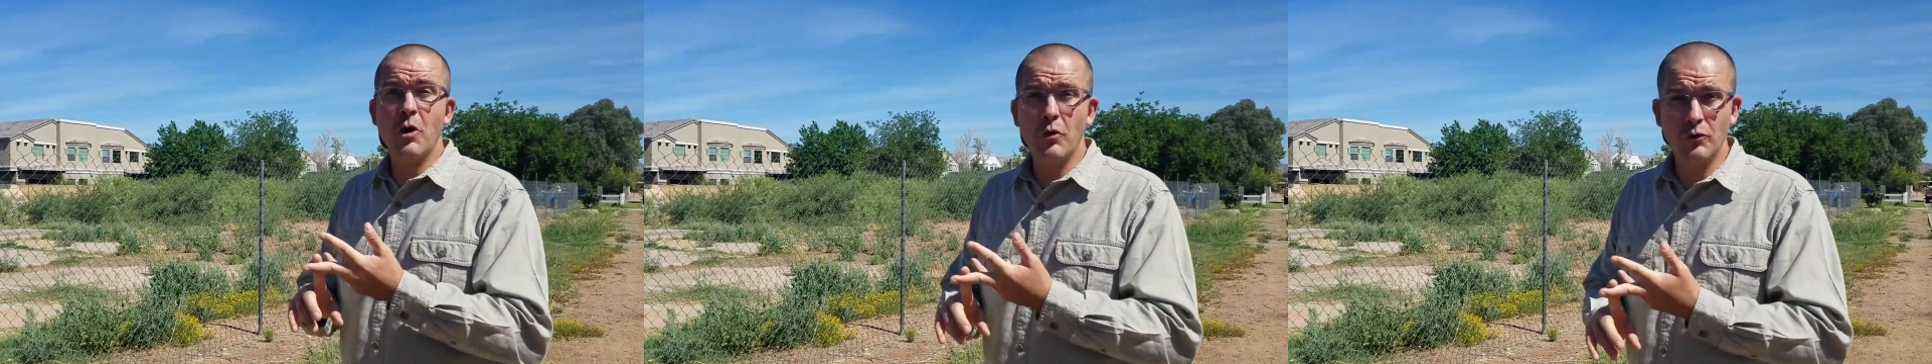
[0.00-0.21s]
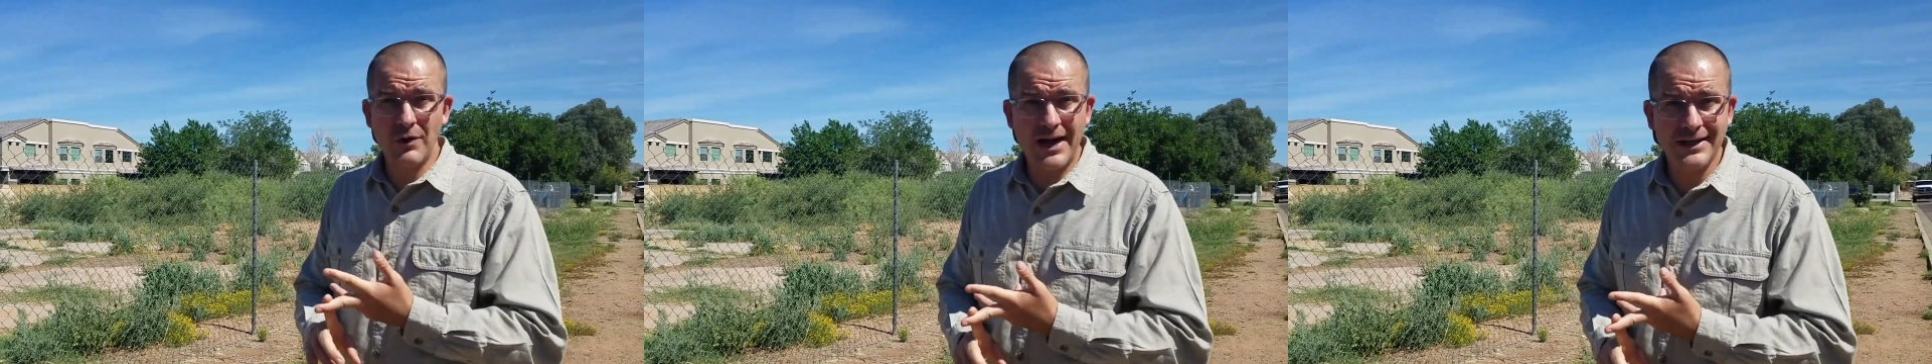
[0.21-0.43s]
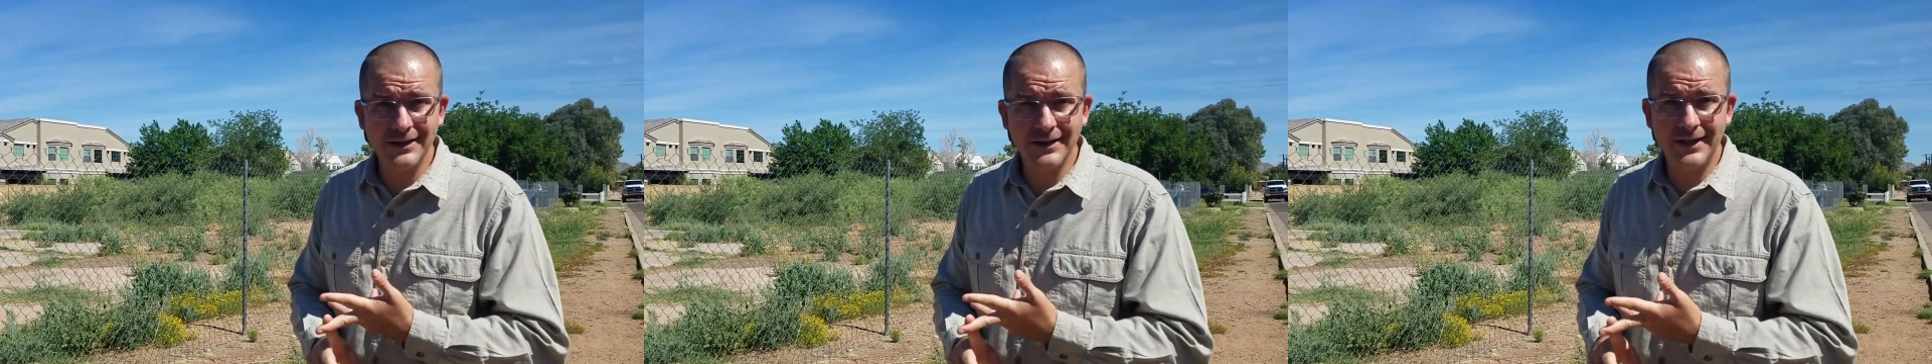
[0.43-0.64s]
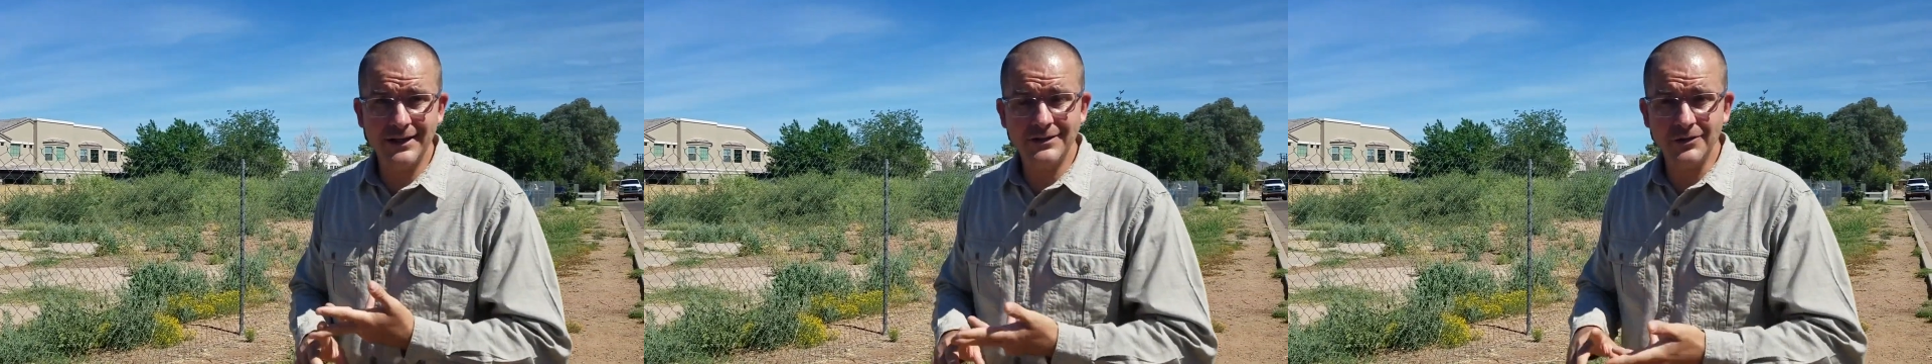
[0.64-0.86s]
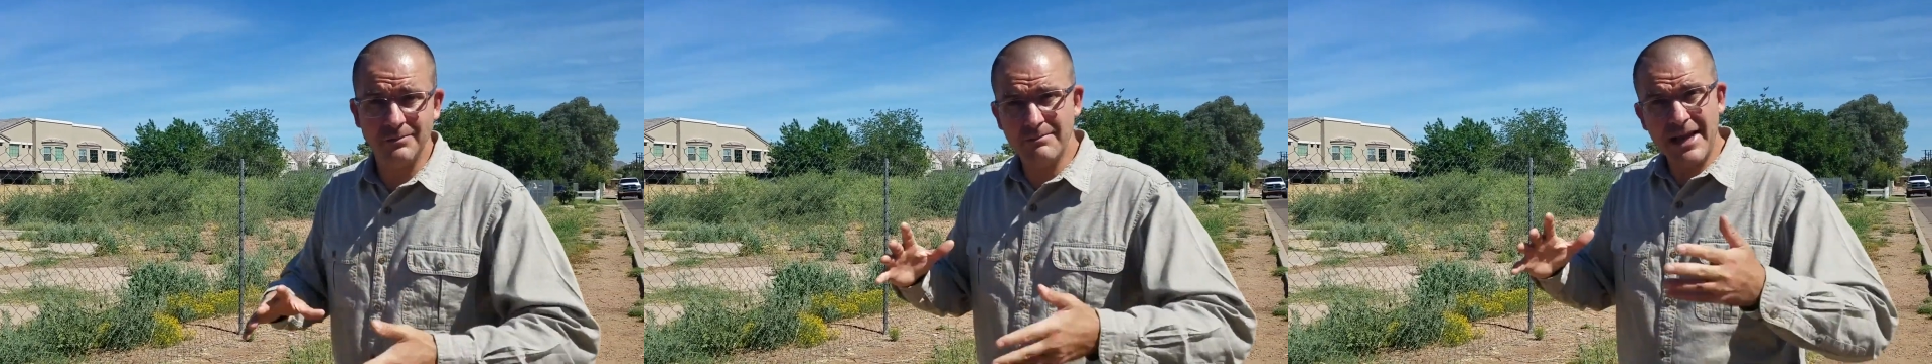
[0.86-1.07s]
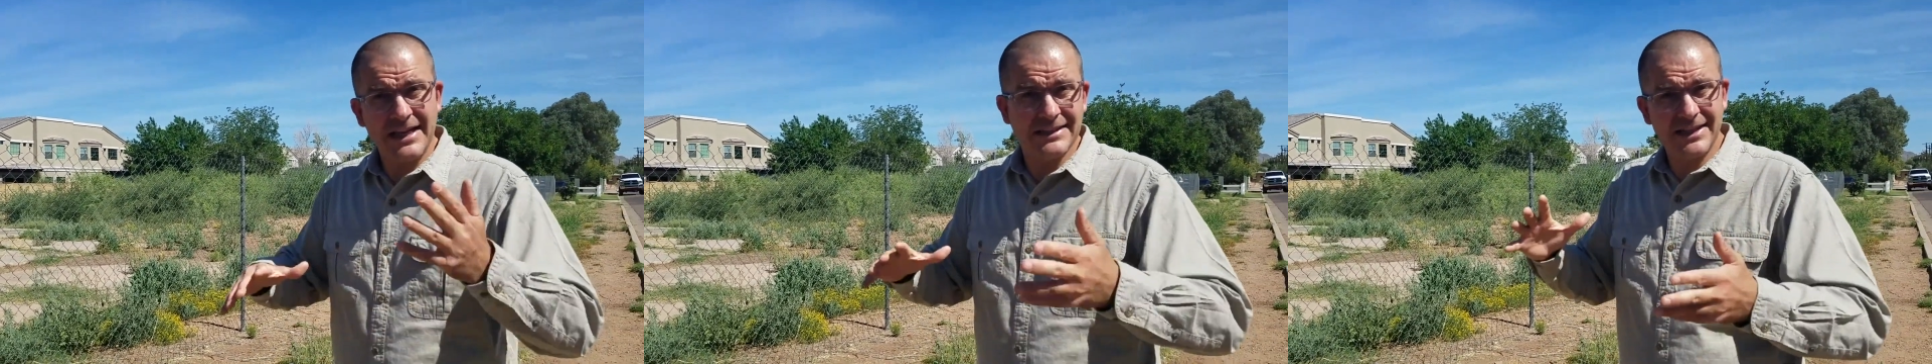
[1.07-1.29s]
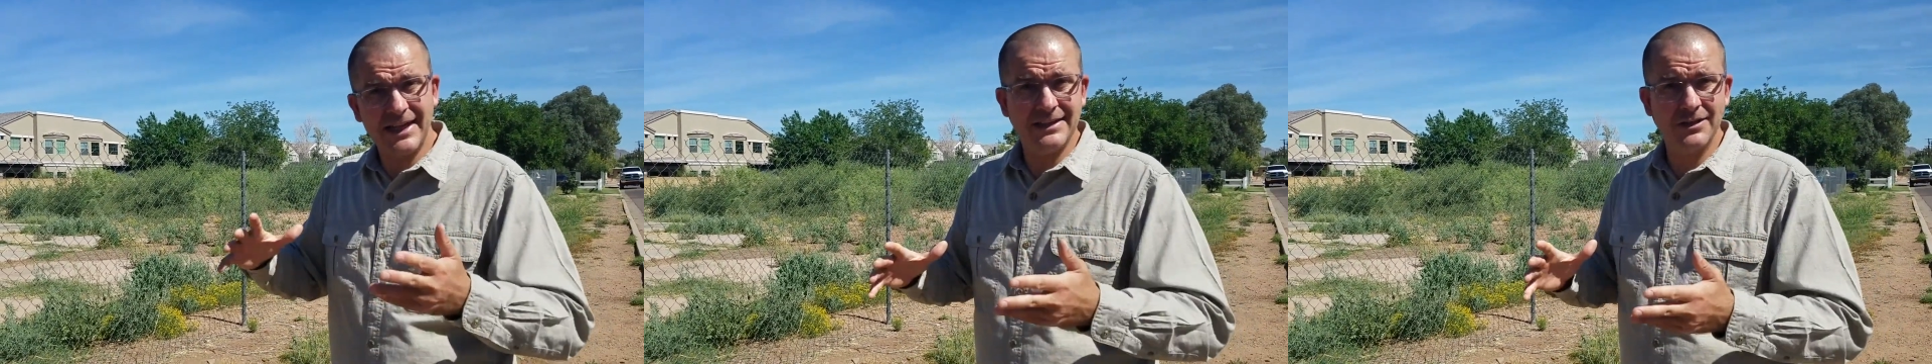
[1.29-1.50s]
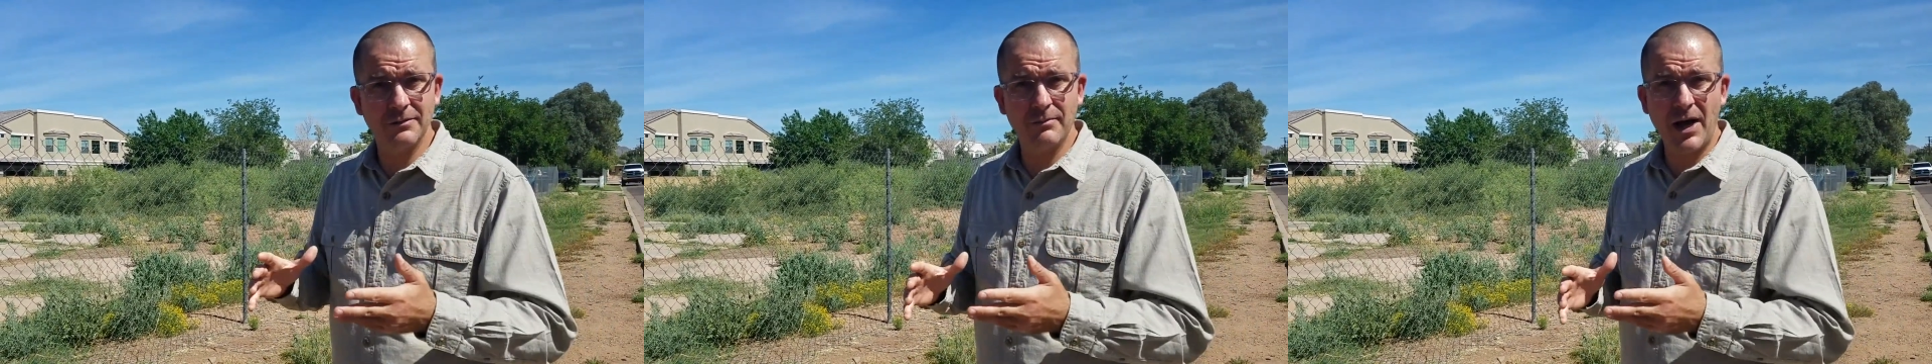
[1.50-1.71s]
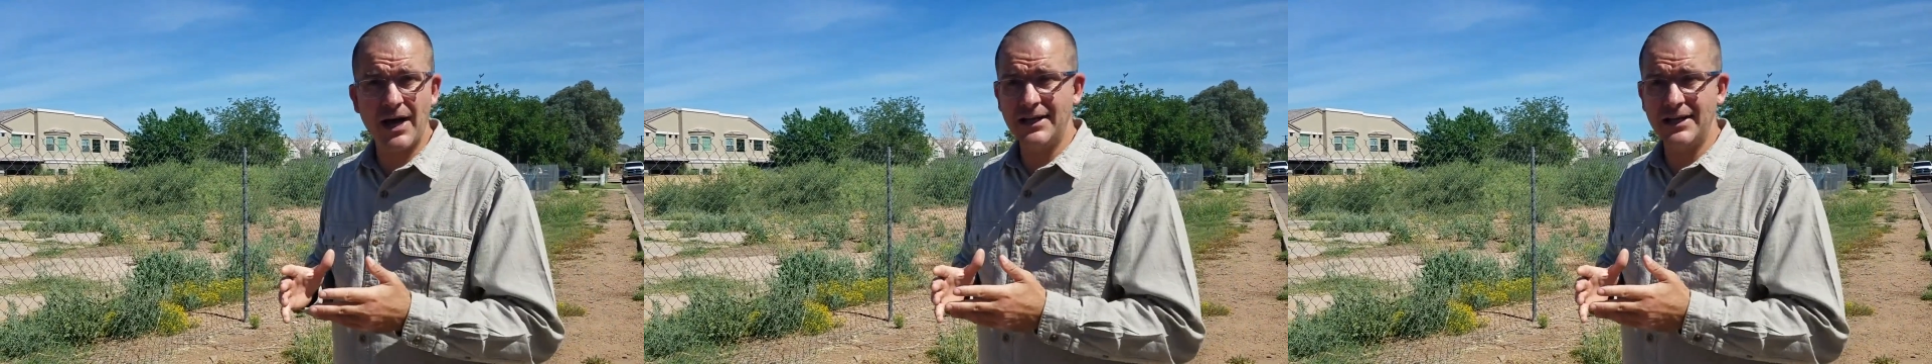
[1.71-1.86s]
regulate or maintain their body